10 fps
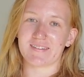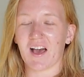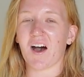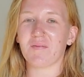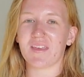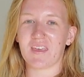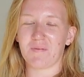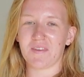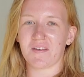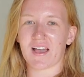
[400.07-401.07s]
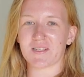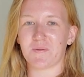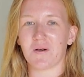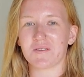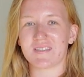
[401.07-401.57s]
I'll be keeping you guys
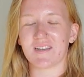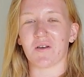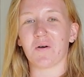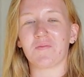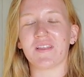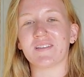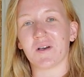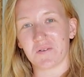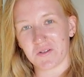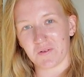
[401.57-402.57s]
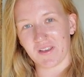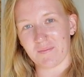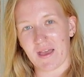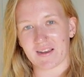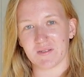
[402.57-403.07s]
posted, and hopefully his owner will get
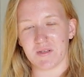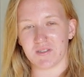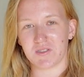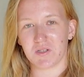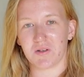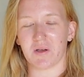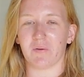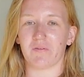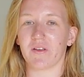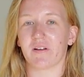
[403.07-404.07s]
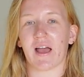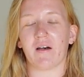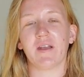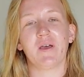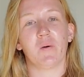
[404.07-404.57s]
back to me soon and we'll figure
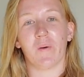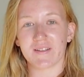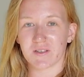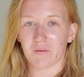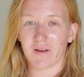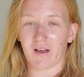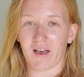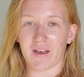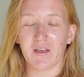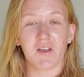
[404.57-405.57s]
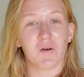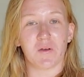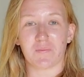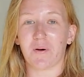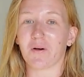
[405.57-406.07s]
out what's going on
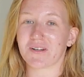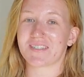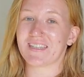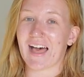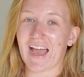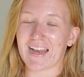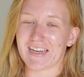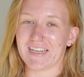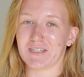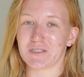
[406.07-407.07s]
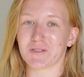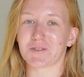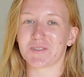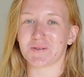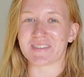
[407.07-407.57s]
with poor Slide. And he just
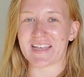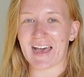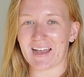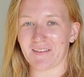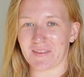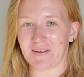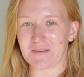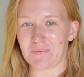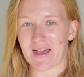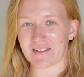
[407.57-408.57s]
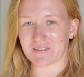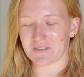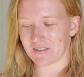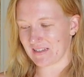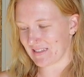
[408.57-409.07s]
looks so sad out there in the
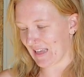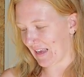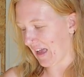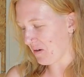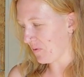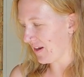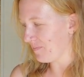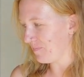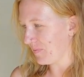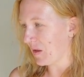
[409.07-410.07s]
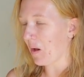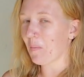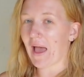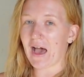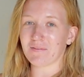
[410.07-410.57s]
pasture. He's like, I want to
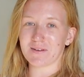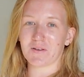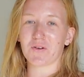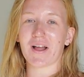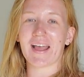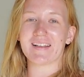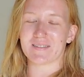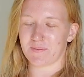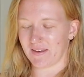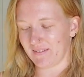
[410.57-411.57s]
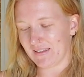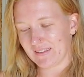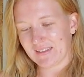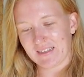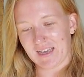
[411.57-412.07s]
go out and graze, but
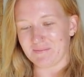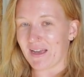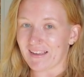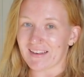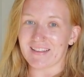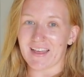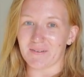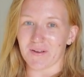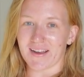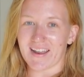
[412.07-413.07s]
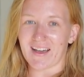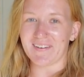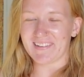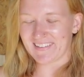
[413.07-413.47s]
I'm not going to let him right now.